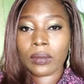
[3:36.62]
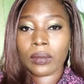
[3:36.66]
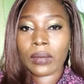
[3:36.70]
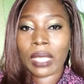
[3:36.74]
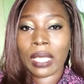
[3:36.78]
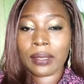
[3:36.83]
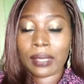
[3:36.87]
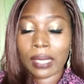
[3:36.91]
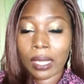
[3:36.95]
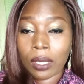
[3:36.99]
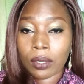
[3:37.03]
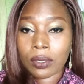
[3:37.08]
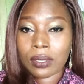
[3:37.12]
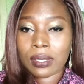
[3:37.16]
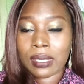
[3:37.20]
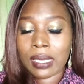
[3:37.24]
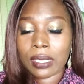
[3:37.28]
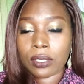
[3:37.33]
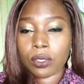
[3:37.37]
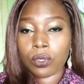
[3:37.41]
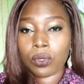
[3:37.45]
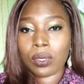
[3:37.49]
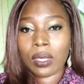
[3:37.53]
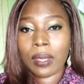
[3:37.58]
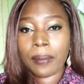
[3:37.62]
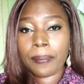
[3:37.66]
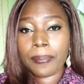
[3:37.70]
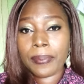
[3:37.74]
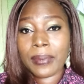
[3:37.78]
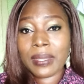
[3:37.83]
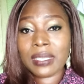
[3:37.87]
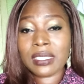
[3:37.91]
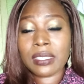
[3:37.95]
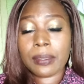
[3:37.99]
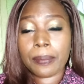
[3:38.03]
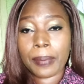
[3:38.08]
an outlet you can
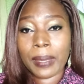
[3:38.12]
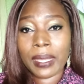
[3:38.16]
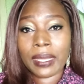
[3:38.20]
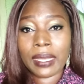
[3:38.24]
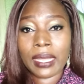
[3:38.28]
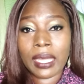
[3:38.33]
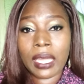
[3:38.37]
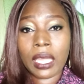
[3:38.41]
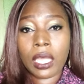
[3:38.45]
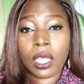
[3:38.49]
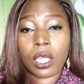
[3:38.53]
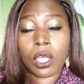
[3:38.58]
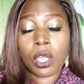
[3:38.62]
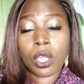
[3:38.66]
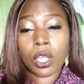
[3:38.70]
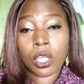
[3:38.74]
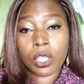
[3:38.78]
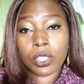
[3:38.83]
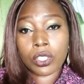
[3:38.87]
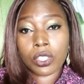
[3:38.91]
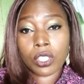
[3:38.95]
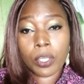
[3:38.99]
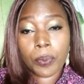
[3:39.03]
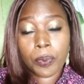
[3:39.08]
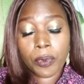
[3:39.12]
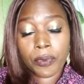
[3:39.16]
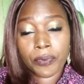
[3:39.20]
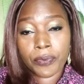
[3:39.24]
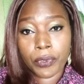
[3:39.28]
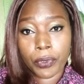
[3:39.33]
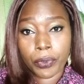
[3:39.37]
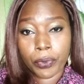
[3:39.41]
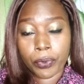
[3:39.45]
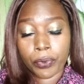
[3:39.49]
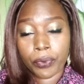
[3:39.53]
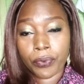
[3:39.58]
place a banner on top of
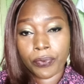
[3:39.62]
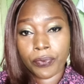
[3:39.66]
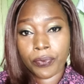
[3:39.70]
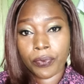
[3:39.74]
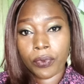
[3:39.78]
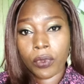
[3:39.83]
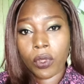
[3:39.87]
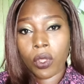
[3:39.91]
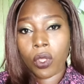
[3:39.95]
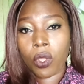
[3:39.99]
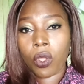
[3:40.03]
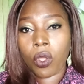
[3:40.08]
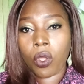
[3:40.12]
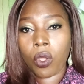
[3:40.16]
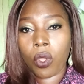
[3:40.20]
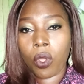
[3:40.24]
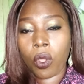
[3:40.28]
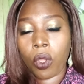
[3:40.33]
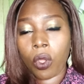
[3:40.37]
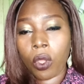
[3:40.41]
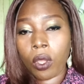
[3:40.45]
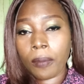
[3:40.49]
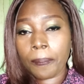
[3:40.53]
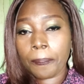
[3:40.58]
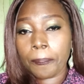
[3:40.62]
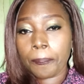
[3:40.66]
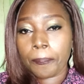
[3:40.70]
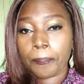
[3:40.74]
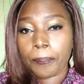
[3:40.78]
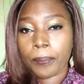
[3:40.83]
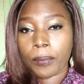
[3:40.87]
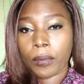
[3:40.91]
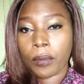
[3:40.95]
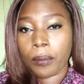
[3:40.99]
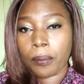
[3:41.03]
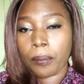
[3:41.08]
your roof or
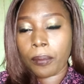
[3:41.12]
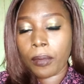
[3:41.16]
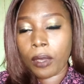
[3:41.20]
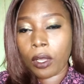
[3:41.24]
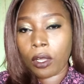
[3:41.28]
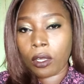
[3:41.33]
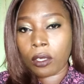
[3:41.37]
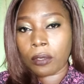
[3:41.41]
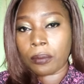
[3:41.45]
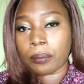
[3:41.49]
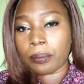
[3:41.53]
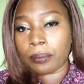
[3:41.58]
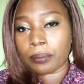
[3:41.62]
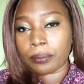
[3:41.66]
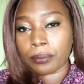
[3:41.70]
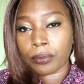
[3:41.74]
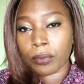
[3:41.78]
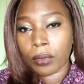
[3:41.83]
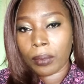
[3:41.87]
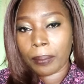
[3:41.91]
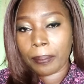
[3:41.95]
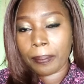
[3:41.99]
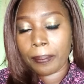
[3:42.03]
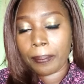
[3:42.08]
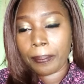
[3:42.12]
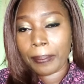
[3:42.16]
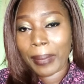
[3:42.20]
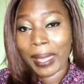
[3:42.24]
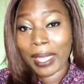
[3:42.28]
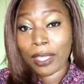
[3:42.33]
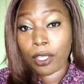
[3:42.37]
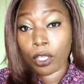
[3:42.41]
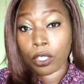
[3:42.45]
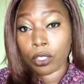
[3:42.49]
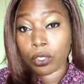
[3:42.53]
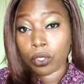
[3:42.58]
um by
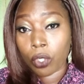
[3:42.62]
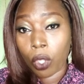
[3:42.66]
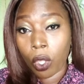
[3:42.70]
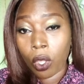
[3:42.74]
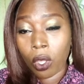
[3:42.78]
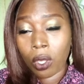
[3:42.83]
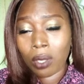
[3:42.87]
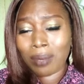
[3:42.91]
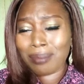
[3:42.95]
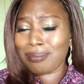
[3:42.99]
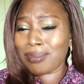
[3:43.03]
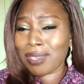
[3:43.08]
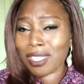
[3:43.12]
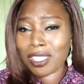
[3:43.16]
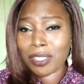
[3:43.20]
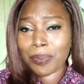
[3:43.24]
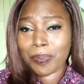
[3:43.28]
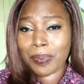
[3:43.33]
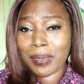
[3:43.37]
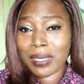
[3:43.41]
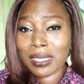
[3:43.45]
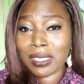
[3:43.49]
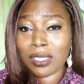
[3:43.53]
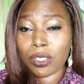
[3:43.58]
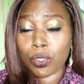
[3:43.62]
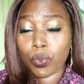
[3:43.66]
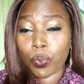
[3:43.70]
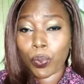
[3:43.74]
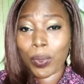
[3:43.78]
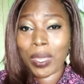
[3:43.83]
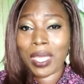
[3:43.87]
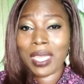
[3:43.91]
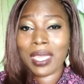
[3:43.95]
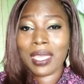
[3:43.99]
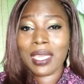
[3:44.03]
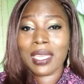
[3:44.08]
your door just place it
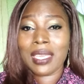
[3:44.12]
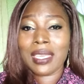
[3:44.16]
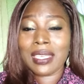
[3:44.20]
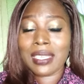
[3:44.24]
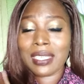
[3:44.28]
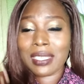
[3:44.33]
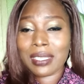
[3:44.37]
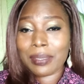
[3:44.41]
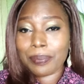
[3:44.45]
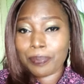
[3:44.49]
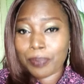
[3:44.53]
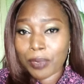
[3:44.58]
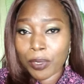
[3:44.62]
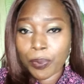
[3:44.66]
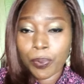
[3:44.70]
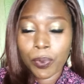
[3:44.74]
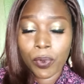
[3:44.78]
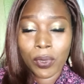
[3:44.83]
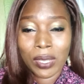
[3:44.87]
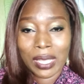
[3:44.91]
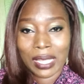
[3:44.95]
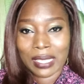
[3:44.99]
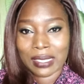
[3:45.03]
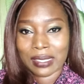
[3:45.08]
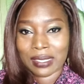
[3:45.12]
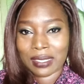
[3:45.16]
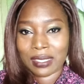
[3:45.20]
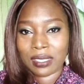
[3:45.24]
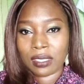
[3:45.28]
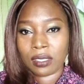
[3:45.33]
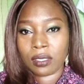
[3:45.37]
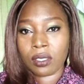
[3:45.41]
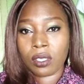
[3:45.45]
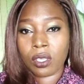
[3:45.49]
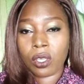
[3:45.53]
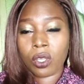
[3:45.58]
where people can
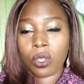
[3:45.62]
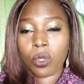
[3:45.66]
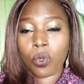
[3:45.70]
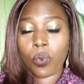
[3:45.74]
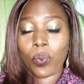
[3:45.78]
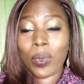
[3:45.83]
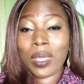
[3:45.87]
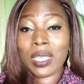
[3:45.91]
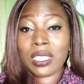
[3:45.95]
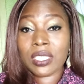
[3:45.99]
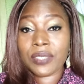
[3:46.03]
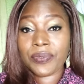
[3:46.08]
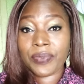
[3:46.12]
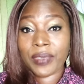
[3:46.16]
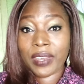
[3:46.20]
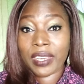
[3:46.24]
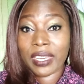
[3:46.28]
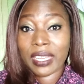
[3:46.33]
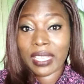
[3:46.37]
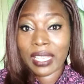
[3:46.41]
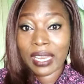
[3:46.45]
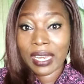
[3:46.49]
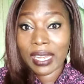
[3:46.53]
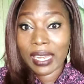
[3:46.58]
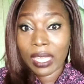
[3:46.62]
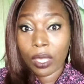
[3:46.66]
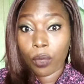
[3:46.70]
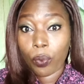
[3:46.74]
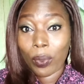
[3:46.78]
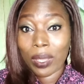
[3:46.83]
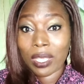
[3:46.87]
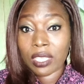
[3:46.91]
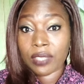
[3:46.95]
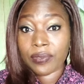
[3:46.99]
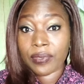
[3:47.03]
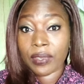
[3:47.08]
see where it's very clear
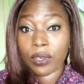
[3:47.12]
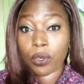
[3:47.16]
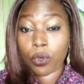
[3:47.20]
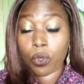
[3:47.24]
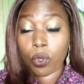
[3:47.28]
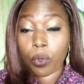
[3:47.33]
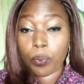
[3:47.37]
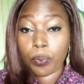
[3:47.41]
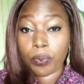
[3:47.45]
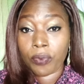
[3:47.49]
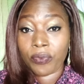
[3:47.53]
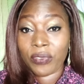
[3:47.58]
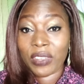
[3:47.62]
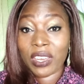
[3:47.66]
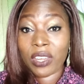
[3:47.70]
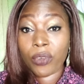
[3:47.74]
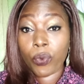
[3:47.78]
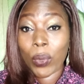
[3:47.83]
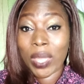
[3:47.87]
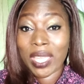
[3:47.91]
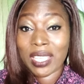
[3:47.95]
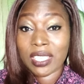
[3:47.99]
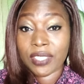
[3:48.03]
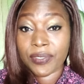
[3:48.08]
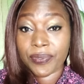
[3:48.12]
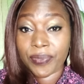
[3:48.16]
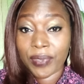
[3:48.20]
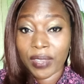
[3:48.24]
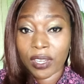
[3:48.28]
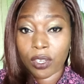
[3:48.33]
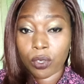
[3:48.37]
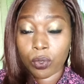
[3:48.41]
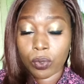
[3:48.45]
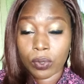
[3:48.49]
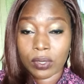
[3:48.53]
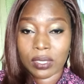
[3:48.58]
where it's very open very where it's
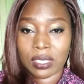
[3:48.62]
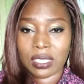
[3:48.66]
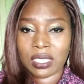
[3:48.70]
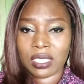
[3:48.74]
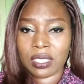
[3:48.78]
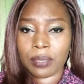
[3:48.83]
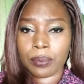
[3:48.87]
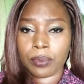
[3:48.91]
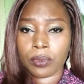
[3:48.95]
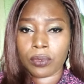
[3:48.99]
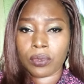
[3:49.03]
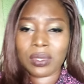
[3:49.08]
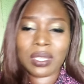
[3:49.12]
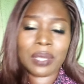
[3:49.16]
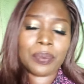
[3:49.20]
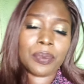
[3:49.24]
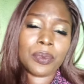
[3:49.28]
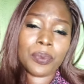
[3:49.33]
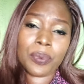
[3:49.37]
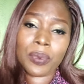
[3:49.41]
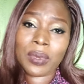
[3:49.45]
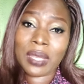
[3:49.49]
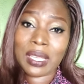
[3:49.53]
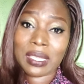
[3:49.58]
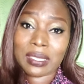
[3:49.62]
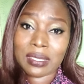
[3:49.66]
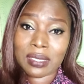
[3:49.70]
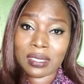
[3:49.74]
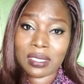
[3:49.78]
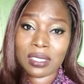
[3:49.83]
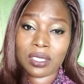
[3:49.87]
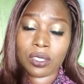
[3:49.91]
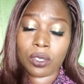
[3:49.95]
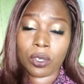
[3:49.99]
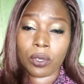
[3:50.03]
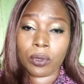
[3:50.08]
very noticeable so that people can
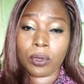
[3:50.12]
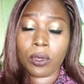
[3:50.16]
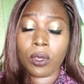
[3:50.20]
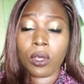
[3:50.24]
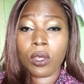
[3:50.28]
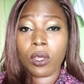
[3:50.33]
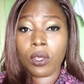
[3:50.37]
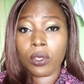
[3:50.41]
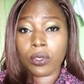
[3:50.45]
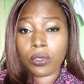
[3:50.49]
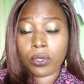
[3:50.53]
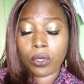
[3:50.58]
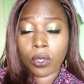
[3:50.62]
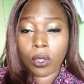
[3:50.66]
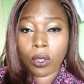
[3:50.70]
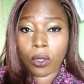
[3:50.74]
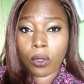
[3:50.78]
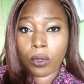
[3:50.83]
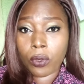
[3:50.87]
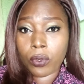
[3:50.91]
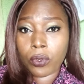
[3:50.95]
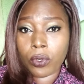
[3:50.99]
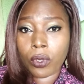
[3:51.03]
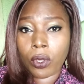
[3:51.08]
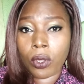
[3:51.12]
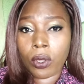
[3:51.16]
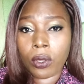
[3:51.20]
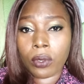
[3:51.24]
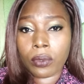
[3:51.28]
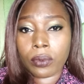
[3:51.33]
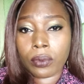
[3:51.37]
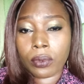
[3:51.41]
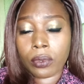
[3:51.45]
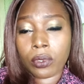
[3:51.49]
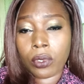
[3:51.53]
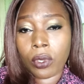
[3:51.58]
see your your your
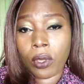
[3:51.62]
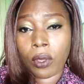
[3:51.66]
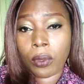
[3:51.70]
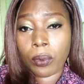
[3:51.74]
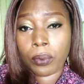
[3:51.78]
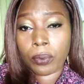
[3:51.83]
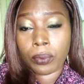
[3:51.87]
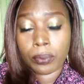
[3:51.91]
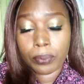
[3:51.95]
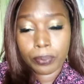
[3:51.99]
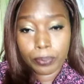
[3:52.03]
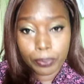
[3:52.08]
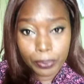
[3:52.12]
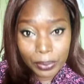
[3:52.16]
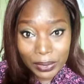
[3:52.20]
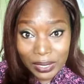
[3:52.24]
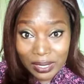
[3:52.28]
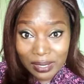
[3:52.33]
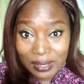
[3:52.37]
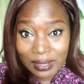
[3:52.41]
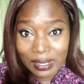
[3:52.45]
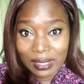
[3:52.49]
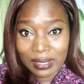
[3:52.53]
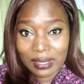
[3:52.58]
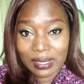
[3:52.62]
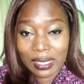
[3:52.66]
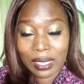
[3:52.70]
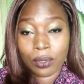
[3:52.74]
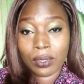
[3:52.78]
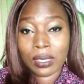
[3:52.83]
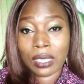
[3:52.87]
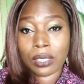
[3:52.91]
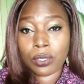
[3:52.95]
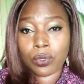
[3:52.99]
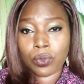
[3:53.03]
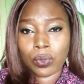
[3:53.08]
your business i
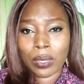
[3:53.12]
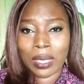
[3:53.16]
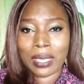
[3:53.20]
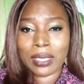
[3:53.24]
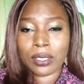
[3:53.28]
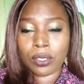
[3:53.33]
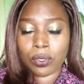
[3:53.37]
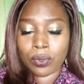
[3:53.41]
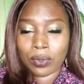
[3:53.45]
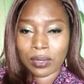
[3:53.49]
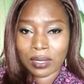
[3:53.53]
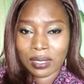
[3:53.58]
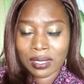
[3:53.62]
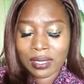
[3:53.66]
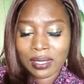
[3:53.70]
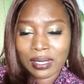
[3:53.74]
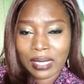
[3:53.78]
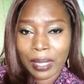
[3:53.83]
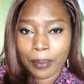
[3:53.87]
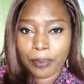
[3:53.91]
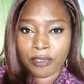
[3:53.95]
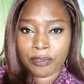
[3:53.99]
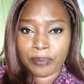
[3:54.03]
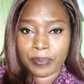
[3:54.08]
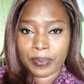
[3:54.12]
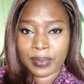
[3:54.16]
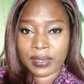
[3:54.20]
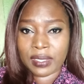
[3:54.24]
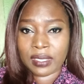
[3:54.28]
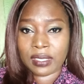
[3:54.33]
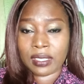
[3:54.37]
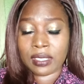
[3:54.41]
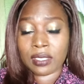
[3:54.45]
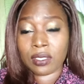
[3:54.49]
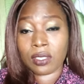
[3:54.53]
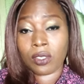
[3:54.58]
know that you are into this type of
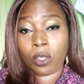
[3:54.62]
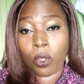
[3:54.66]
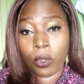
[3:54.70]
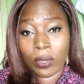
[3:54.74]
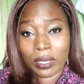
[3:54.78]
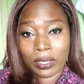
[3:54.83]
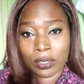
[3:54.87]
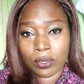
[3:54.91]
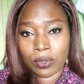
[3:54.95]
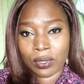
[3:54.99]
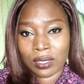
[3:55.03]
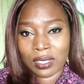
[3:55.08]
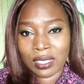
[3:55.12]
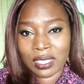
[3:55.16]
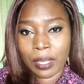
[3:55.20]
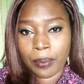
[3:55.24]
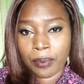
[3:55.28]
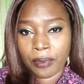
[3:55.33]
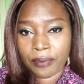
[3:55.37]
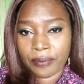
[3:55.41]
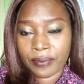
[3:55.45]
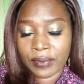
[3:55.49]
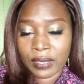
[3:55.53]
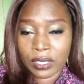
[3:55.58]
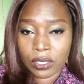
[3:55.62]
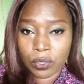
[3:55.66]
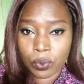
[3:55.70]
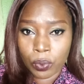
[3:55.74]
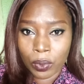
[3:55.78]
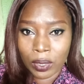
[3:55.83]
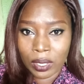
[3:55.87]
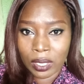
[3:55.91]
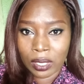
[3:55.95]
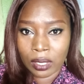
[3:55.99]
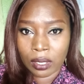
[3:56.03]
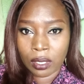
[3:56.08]
business or into this type of
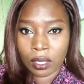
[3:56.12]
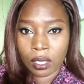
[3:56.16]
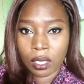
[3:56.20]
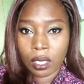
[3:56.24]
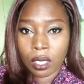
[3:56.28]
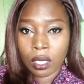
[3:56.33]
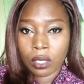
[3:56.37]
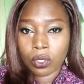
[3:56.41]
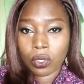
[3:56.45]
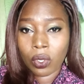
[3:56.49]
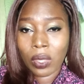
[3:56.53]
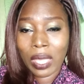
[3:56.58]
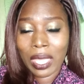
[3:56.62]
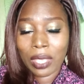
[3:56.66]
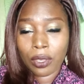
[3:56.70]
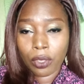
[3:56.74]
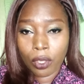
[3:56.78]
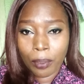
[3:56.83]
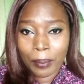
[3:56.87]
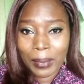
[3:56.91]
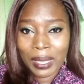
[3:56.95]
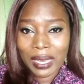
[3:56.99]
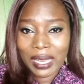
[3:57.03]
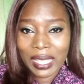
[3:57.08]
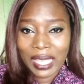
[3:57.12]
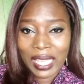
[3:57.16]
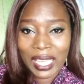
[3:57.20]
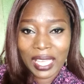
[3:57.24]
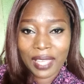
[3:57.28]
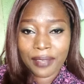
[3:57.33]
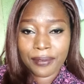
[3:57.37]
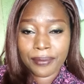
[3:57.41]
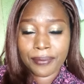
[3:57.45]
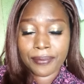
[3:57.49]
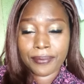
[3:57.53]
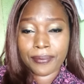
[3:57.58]
networking so i normally
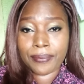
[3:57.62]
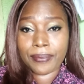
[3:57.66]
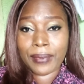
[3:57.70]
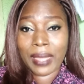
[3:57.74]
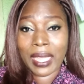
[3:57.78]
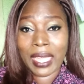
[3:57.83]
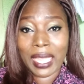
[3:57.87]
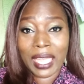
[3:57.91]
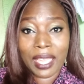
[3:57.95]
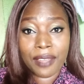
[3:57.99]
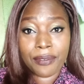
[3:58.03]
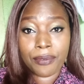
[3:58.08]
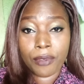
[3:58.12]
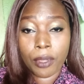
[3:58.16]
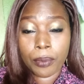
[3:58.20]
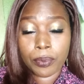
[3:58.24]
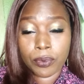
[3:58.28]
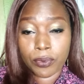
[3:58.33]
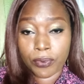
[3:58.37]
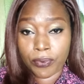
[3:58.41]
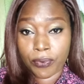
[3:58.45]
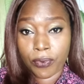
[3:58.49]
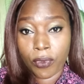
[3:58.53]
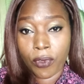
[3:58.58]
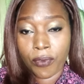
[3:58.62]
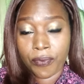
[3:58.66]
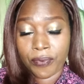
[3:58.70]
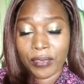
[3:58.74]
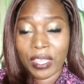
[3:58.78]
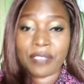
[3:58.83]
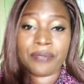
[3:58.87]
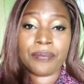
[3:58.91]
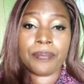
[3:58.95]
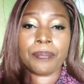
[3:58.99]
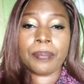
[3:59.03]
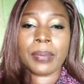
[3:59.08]
have i have up to four or
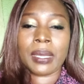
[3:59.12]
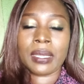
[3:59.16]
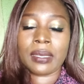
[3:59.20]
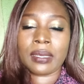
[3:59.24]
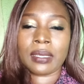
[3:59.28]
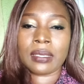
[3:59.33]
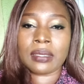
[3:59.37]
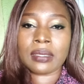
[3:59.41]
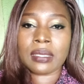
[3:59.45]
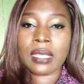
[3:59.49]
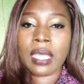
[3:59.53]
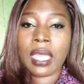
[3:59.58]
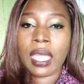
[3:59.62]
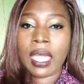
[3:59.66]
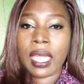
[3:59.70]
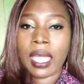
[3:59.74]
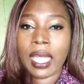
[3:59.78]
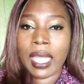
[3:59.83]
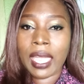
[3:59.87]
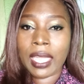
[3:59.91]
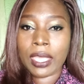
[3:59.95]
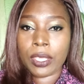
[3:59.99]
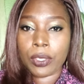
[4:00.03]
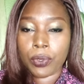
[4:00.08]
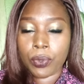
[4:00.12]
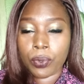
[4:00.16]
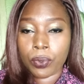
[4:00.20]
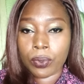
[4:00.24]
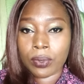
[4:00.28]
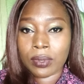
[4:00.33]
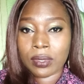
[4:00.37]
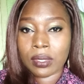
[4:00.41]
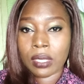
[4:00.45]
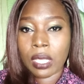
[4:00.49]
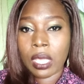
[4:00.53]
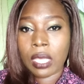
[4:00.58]
five banners i
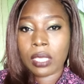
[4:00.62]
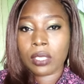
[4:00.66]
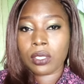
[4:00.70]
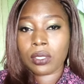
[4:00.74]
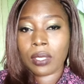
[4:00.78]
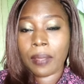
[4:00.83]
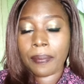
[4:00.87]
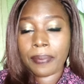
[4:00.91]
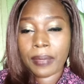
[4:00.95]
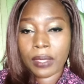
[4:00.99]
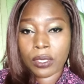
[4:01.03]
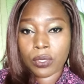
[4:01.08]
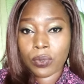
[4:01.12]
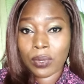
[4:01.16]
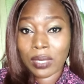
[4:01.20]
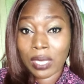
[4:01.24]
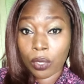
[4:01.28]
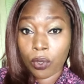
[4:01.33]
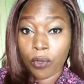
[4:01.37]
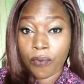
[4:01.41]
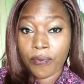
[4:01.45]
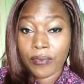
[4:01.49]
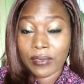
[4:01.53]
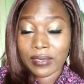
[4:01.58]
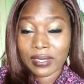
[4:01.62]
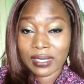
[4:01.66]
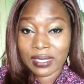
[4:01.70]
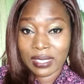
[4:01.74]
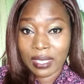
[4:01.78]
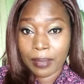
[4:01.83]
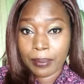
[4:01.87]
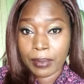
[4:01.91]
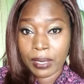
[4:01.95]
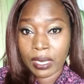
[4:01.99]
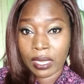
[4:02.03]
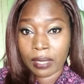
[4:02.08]
use sometimes when i go for
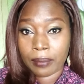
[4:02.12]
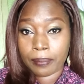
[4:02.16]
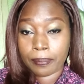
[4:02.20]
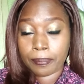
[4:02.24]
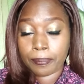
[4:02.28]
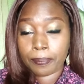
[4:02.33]
seminar